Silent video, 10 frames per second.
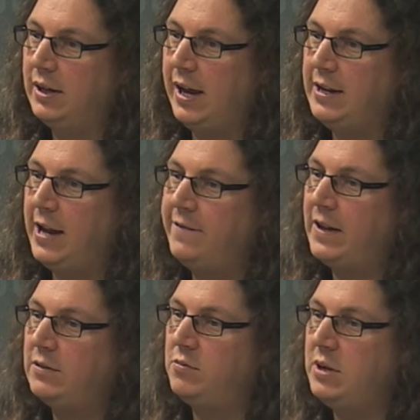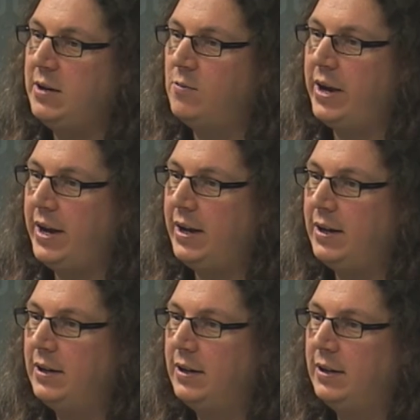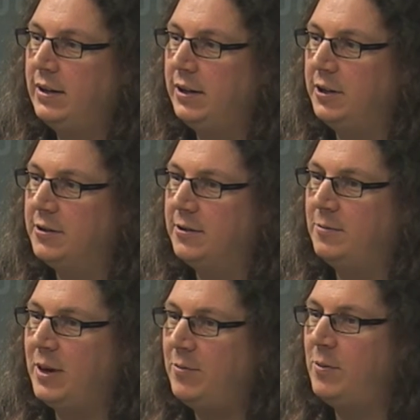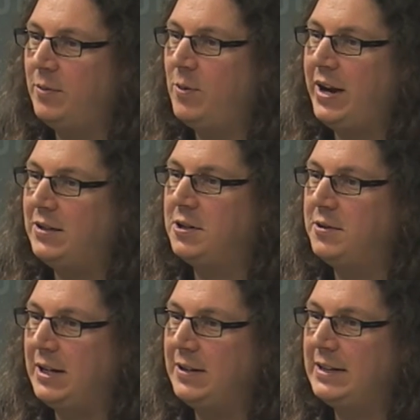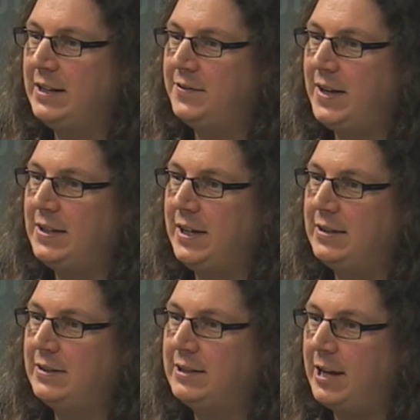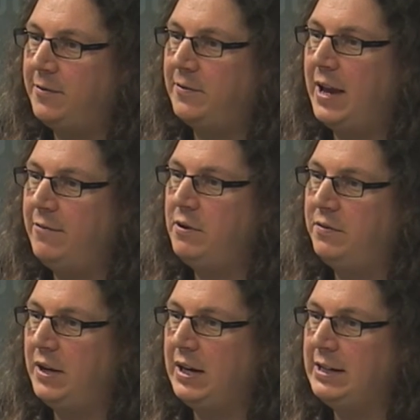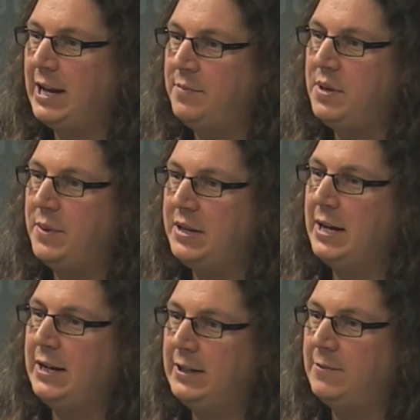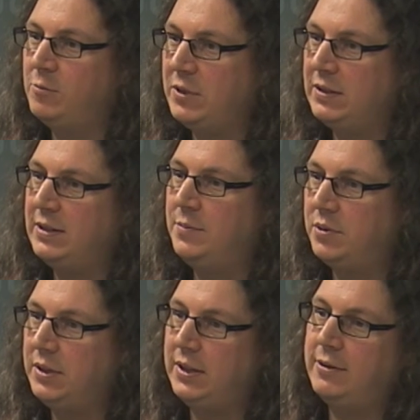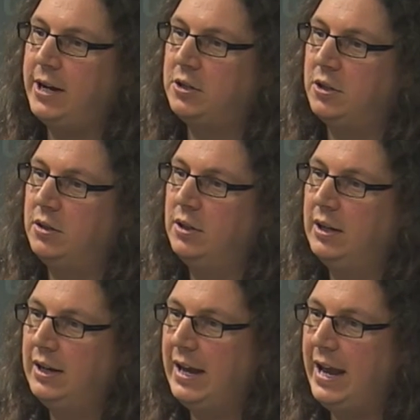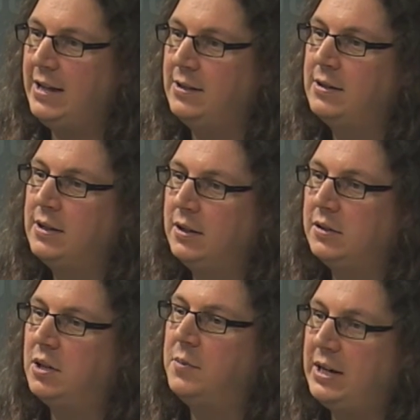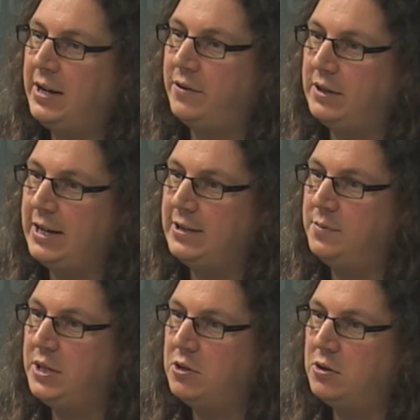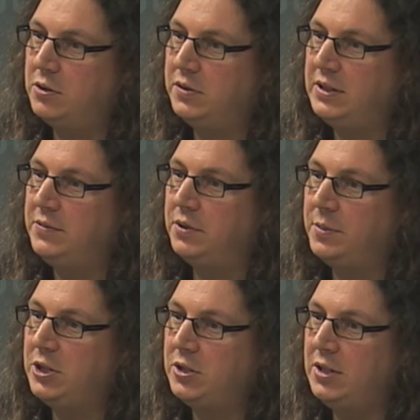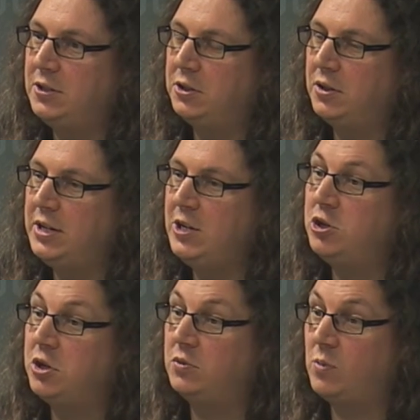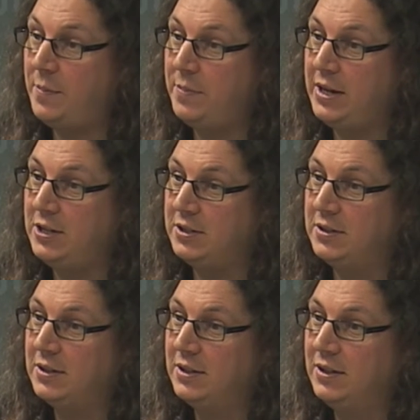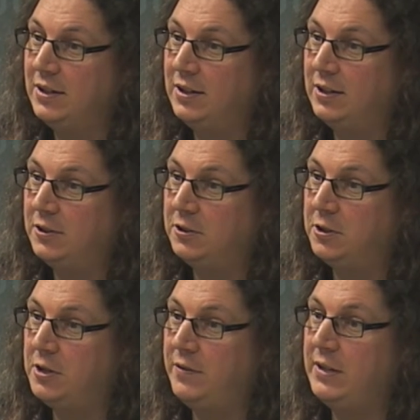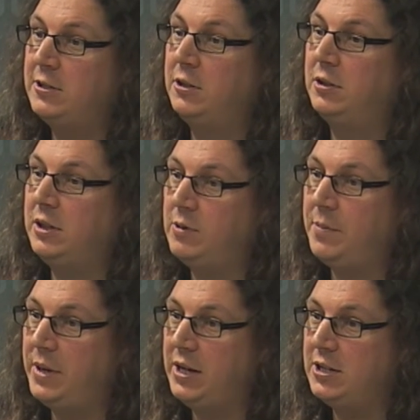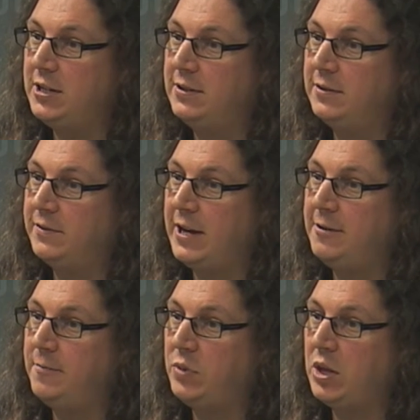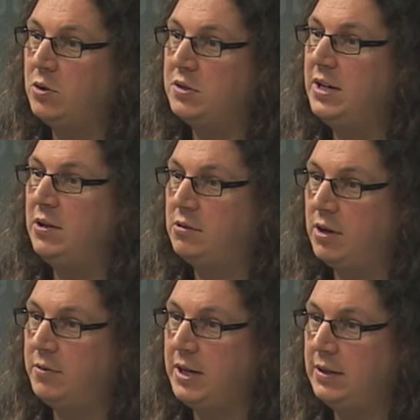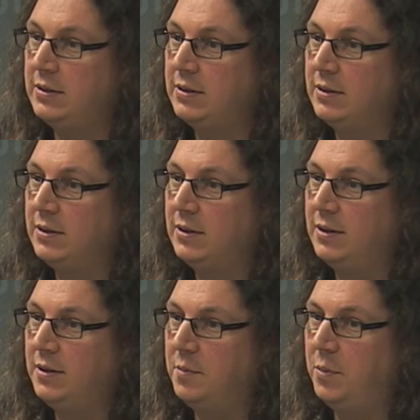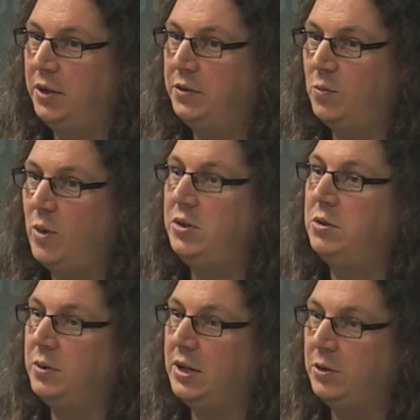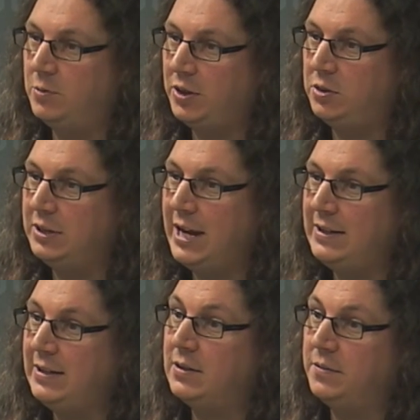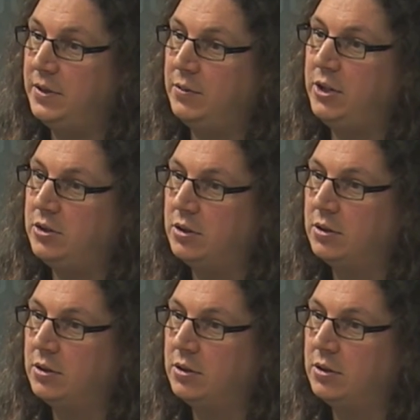And that's really where where it's going, in a sense that it's kind of everything can be mediated with simple interaction and some cleverness, because the information is not only just web pages. So if it's not only web pages, then you still query it, but what you get is something richer.